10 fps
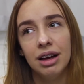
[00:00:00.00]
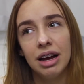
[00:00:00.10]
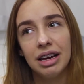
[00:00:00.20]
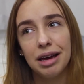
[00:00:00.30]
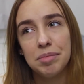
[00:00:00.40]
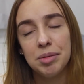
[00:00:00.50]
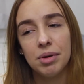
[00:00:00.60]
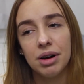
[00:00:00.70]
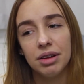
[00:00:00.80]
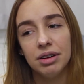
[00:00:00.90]
I can't be
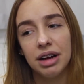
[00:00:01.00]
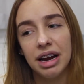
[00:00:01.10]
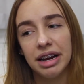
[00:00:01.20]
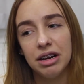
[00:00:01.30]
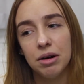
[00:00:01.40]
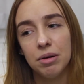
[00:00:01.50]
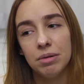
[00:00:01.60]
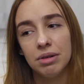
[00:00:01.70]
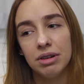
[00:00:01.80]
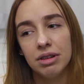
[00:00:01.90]
bothered. And I know
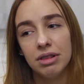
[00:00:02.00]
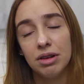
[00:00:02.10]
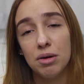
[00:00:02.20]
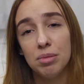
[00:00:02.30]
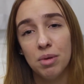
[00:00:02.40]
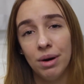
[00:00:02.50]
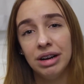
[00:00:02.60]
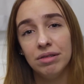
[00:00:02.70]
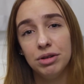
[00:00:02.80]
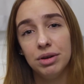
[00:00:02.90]
the whole point of